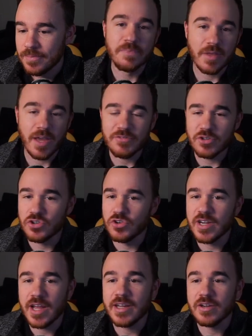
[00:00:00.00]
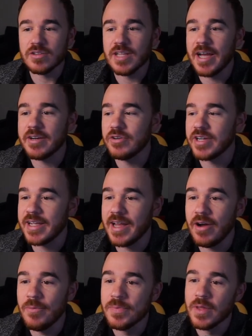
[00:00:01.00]
After creating your Linode
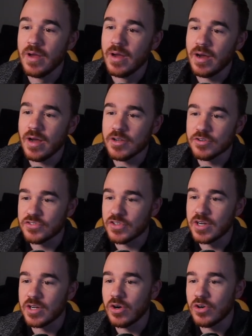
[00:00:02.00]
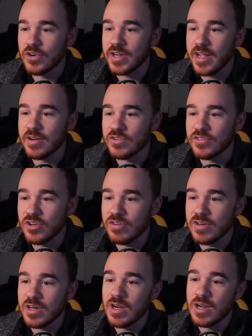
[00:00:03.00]
account, you're just going to go create your
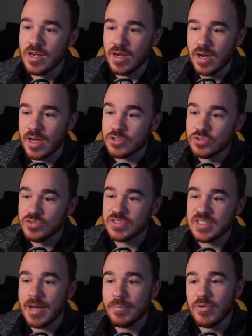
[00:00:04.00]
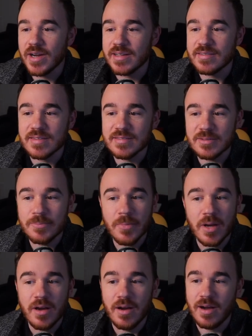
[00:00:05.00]
server, choose an operating system.
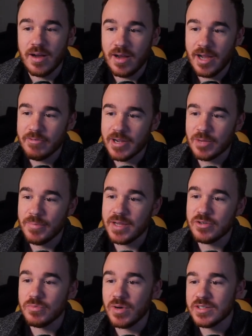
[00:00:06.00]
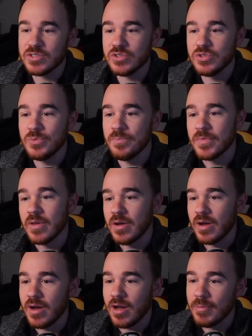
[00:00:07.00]
I recommend Ubuntu,
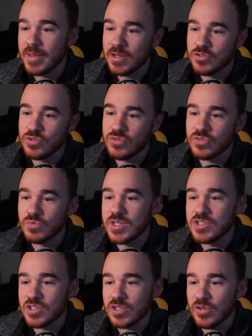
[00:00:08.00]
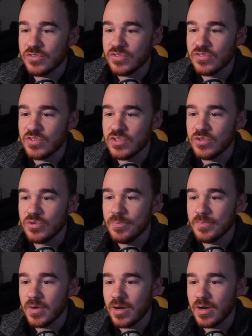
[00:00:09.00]
and then choose the region closest to you.